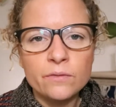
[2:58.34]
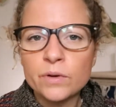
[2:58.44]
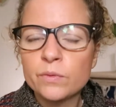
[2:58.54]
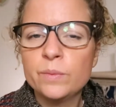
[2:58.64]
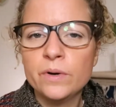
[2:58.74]

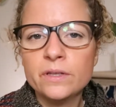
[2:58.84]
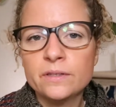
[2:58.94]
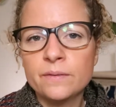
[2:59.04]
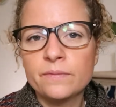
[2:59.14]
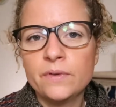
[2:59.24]
when we bought
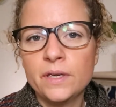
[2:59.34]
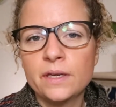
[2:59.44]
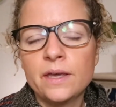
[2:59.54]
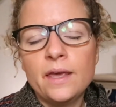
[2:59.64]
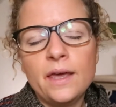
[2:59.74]

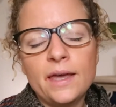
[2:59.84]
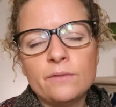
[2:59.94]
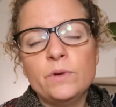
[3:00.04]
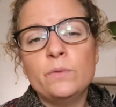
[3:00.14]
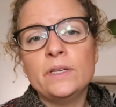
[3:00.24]
something,
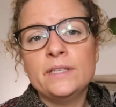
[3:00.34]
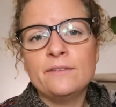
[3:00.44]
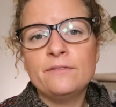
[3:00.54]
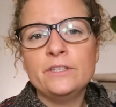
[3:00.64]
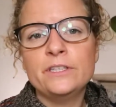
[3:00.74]
and we want
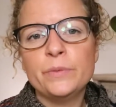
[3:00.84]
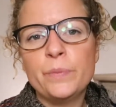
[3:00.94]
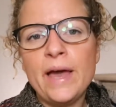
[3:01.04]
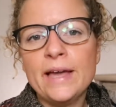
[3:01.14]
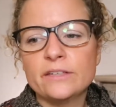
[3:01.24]
that feeling
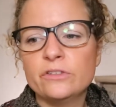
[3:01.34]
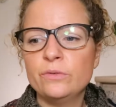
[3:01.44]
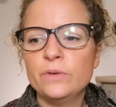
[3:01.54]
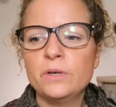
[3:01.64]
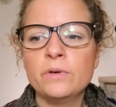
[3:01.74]
back.
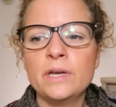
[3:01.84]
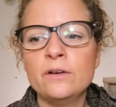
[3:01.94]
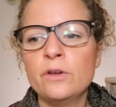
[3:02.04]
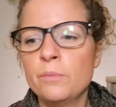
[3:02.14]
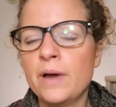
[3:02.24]
we're going
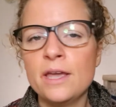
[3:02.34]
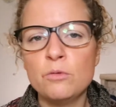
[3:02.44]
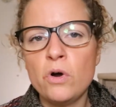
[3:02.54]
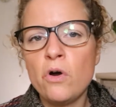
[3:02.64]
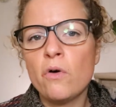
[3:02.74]
out and
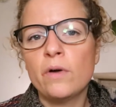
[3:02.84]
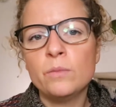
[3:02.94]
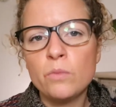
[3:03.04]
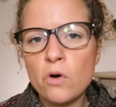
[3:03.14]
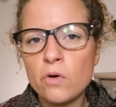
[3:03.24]
buying more
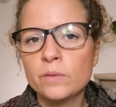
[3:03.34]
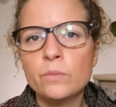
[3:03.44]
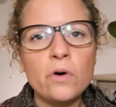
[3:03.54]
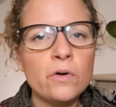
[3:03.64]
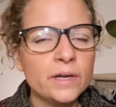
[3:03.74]
and more and
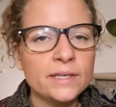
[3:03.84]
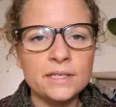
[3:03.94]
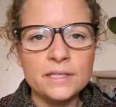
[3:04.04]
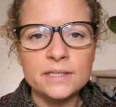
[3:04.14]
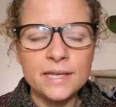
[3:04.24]
more, and
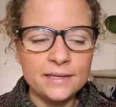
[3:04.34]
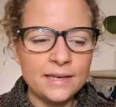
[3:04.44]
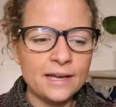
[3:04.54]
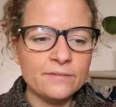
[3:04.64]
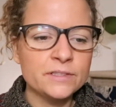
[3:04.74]
it then
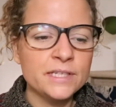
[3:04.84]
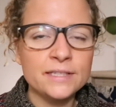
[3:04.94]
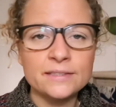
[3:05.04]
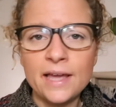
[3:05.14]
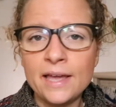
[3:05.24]
never
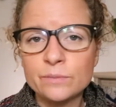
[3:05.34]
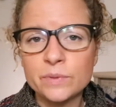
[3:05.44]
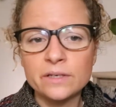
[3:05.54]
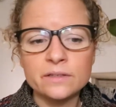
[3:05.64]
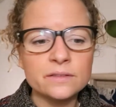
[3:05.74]
takes an end
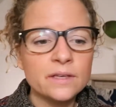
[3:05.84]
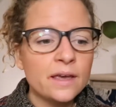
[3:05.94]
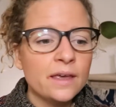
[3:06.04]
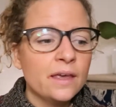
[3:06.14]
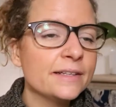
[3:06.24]
because
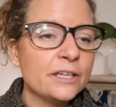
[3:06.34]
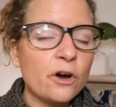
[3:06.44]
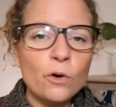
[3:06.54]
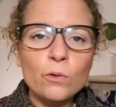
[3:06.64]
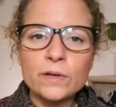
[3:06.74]
the
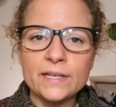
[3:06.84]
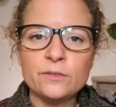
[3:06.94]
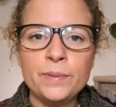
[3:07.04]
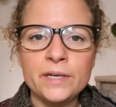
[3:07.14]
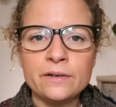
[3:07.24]
hole
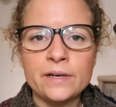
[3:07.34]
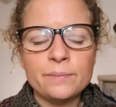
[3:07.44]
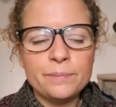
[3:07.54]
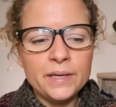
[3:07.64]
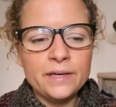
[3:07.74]
gets bigger
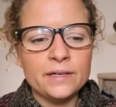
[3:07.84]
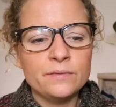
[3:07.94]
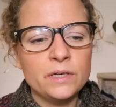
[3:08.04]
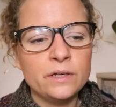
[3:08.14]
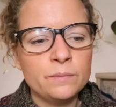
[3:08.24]
and bigger
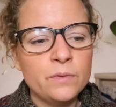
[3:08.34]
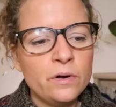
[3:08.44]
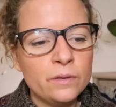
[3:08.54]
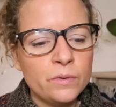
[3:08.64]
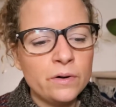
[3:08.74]
and we get
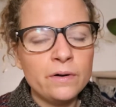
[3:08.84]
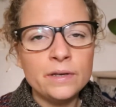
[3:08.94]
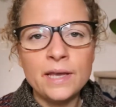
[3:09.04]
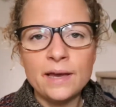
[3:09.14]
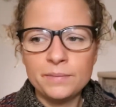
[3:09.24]
more and more
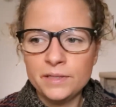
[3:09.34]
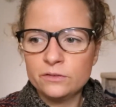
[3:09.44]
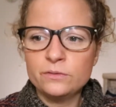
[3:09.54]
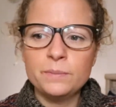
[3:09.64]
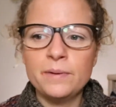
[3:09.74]
unhappy,
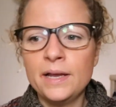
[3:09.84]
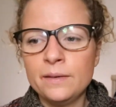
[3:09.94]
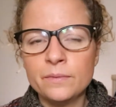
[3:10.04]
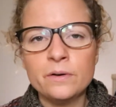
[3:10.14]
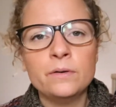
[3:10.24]
so we're
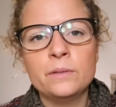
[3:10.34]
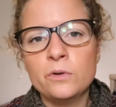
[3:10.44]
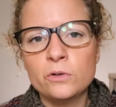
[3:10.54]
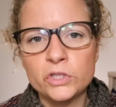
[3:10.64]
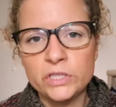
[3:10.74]
buying more and
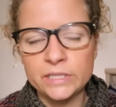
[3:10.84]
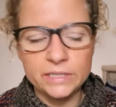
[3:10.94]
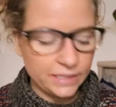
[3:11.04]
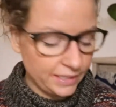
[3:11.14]
more shit.